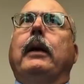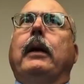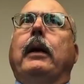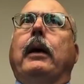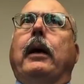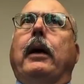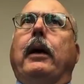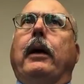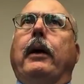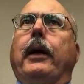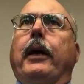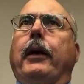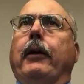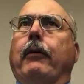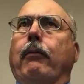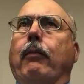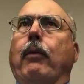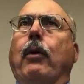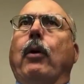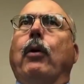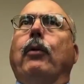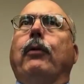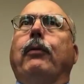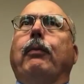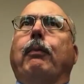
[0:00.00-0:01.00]
uh, and
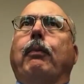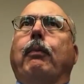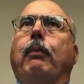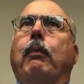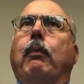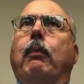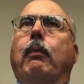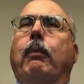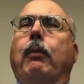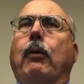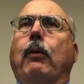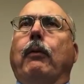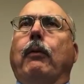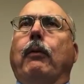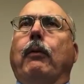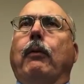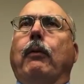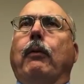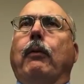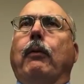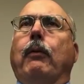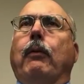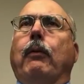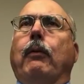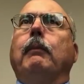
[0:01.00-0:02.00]
growth
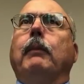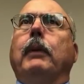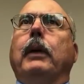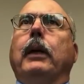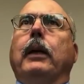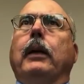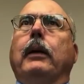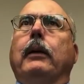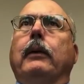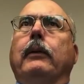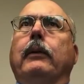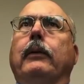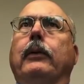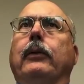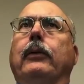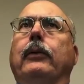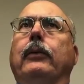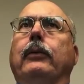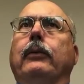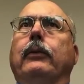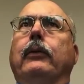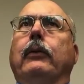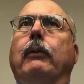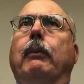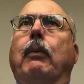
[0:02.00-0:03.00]
profile uh,
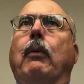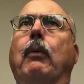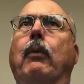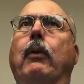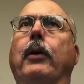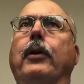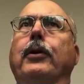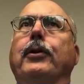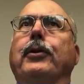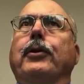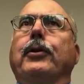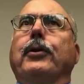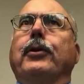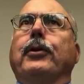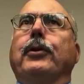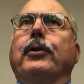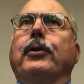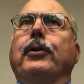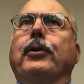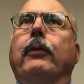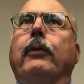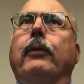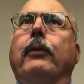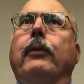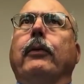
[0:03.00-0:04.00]
to support our
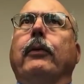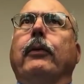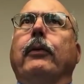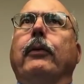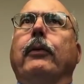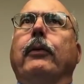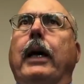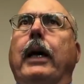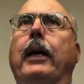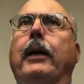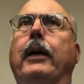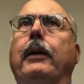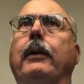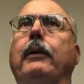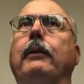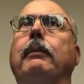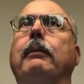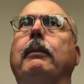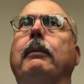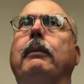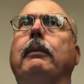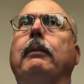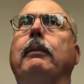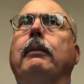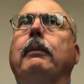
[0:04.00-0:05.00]
shareholders' value
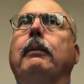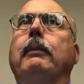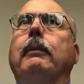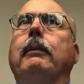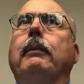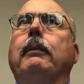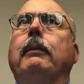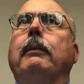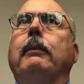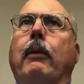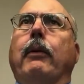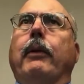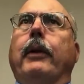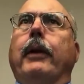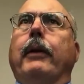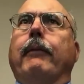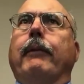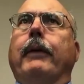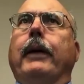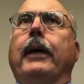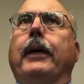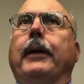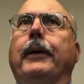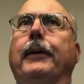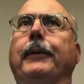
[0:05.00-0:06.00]
and grow that
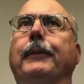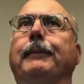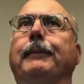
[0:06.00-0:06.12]
value.